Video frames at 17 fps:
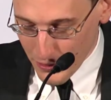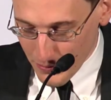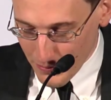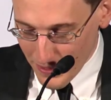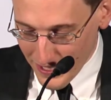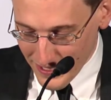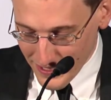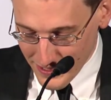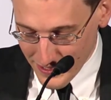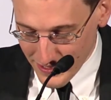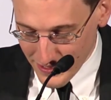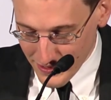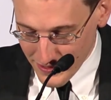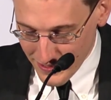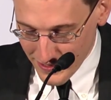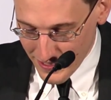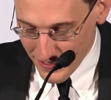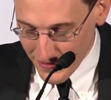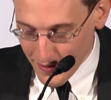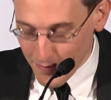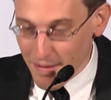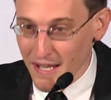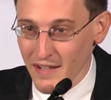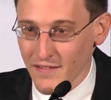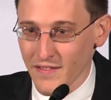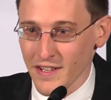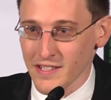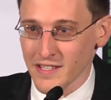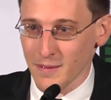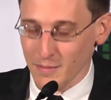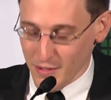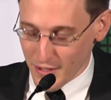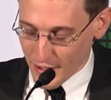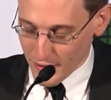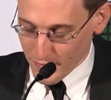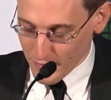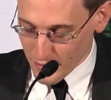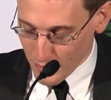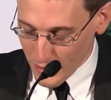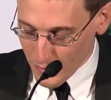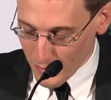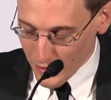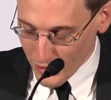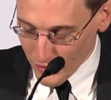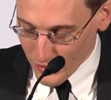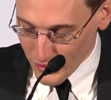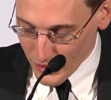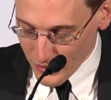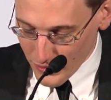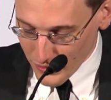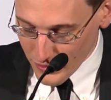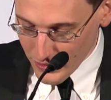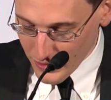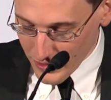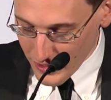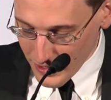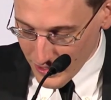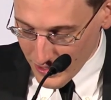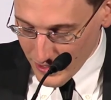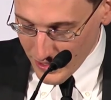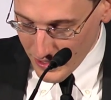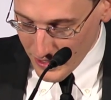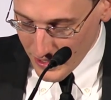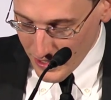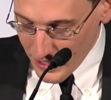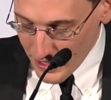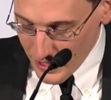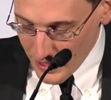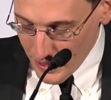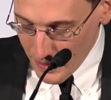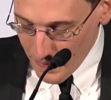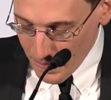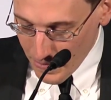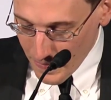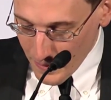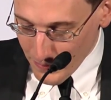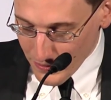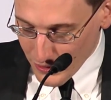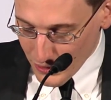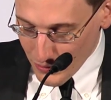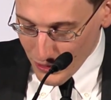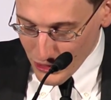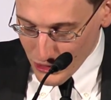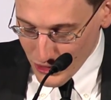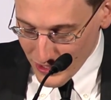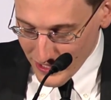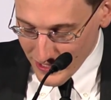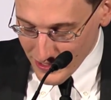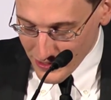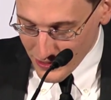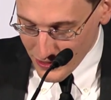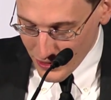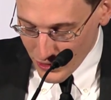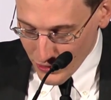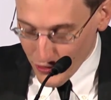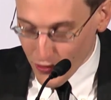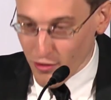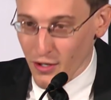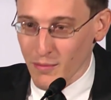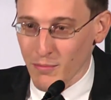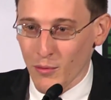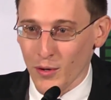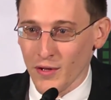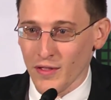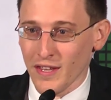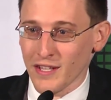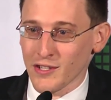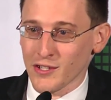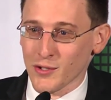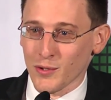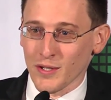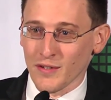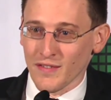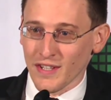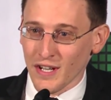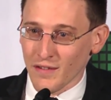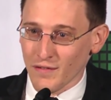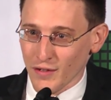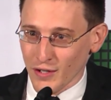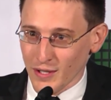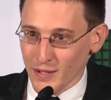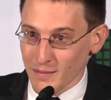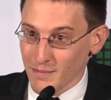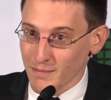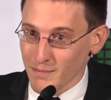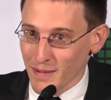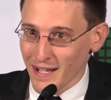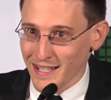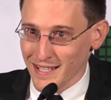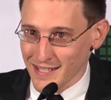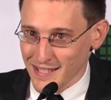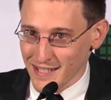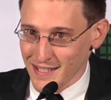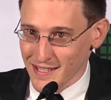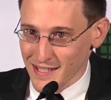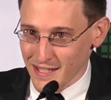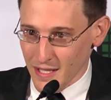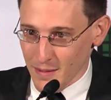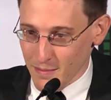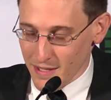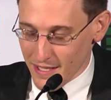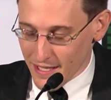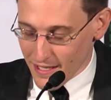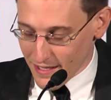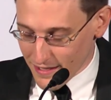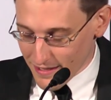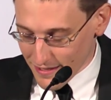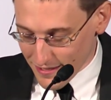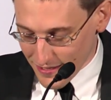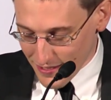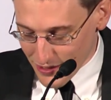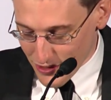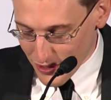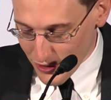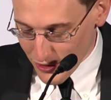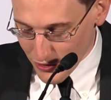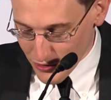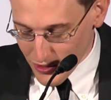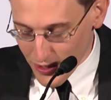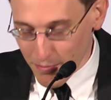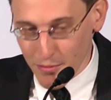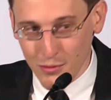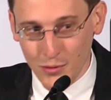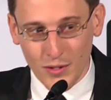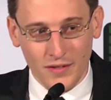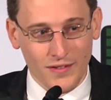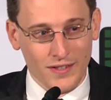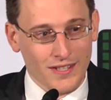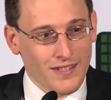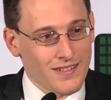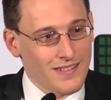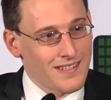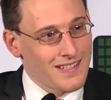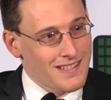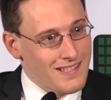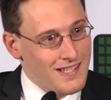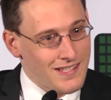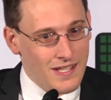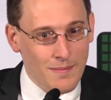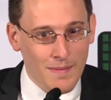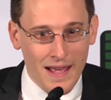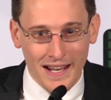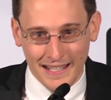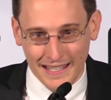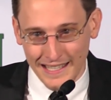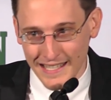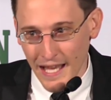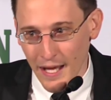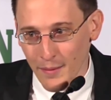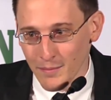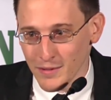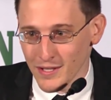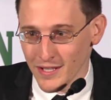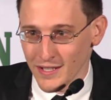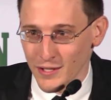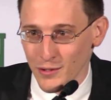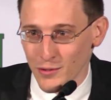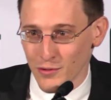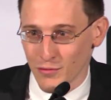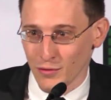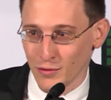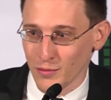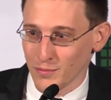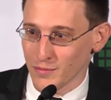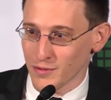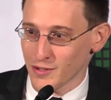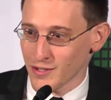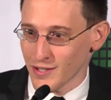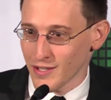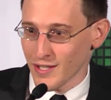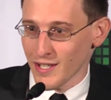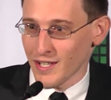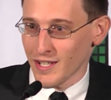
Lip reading: of their biases and they manifest themselves one way or another. But the question is, are there more than sort of inadvertent biases in the media? Is there some sort of a systematic attempt in newsrooms